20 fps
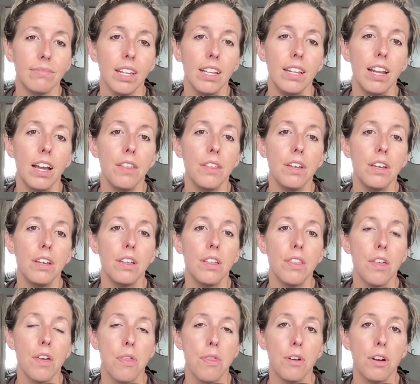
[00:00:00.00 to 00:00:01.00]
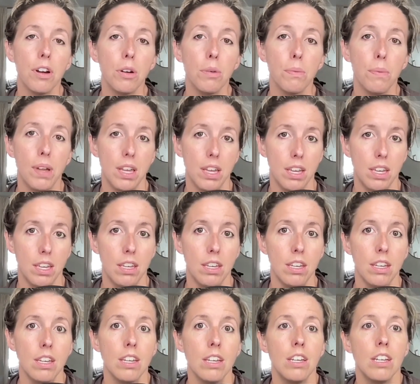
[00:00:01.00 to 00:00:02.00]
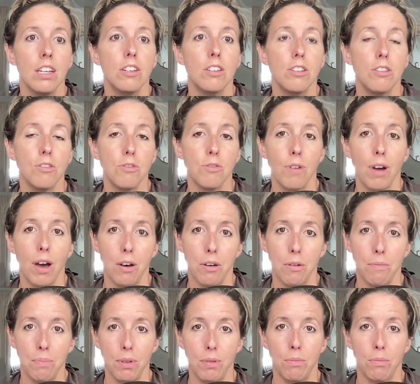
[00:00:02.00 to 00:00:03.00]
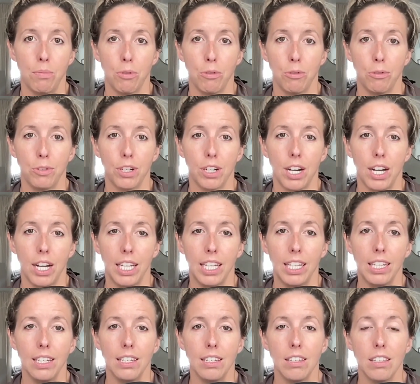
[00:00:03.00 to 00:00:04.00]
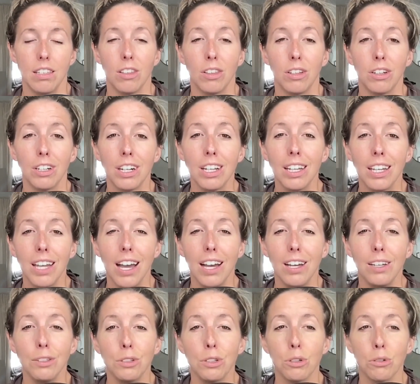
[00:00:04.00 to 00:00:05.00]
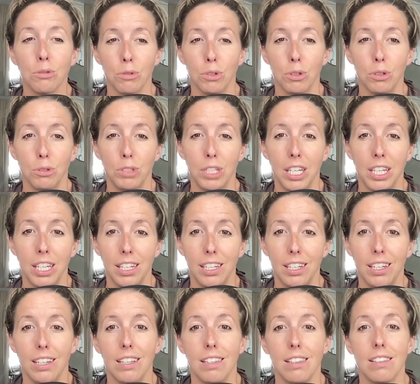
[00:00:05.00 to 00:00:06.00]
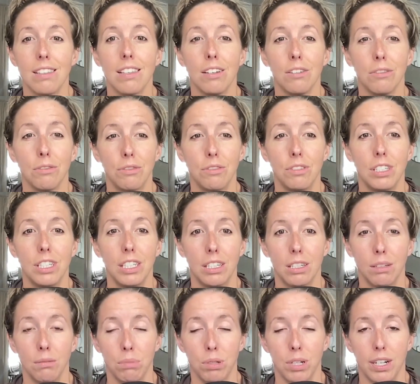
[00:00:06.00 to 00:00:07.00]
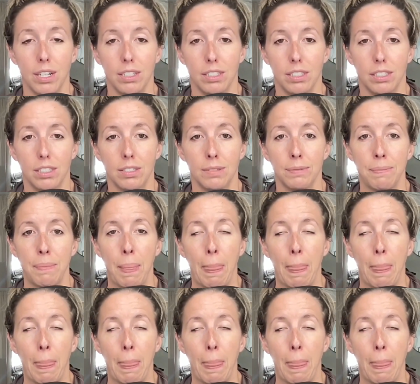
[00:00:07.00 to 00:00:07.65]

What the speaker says: Now, the third way to help improve your height is learning how to rotate and self-decompress.